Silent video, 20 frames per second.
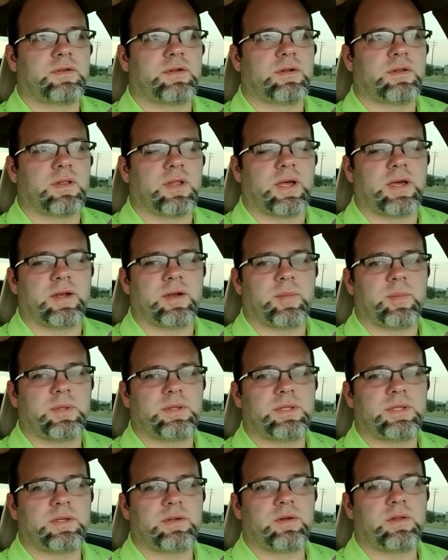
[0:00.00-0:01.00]
they're lighter,
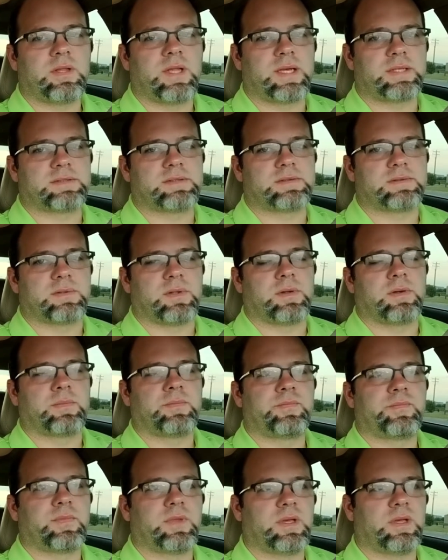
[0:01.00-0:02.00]
but they don't last as long,
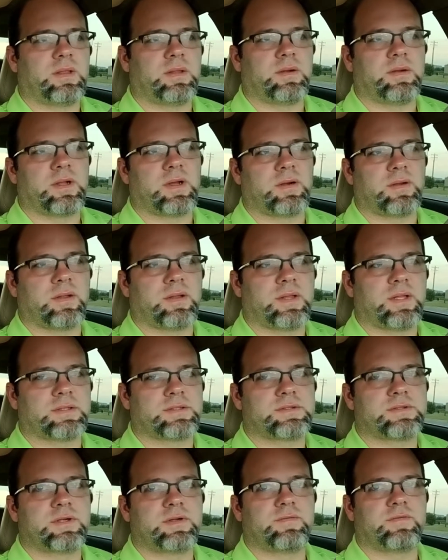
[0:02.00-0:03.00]
and they're not really that
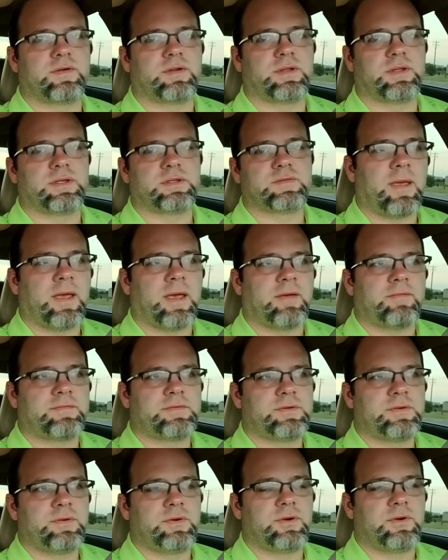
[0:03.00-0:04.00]
street friendly. They have
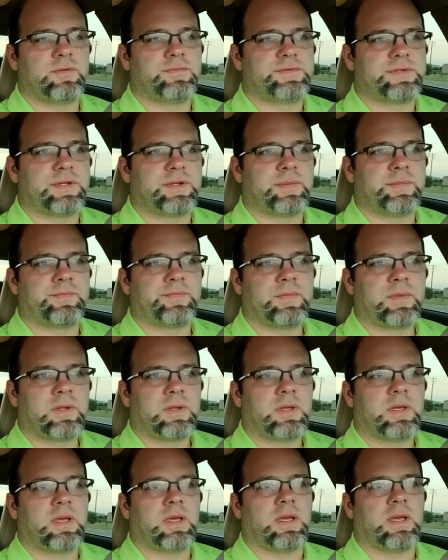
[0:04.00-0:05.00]
2 grooves in them,
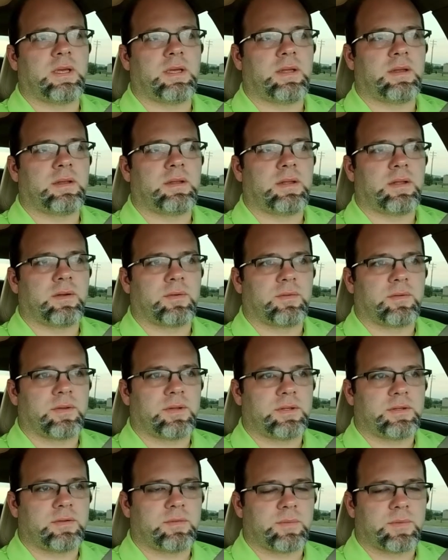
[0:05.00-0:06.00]
and they don't
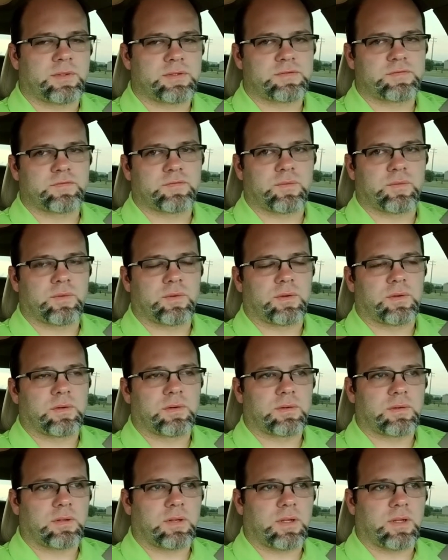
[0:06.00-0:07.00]
really do much for
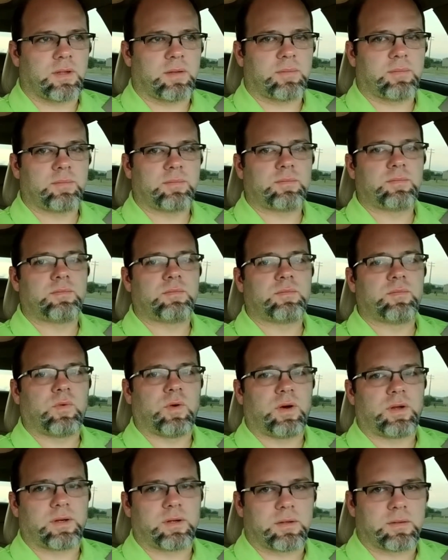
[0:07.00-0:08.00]

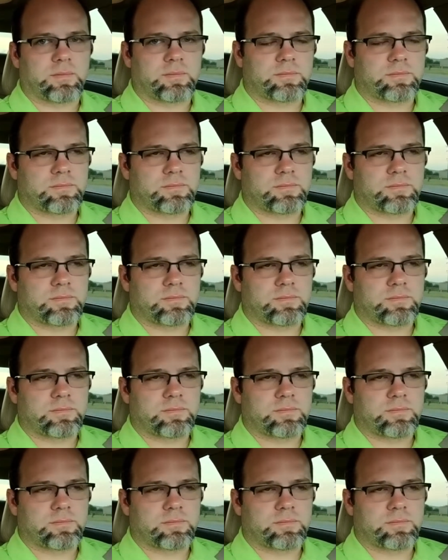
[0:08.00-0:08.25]
water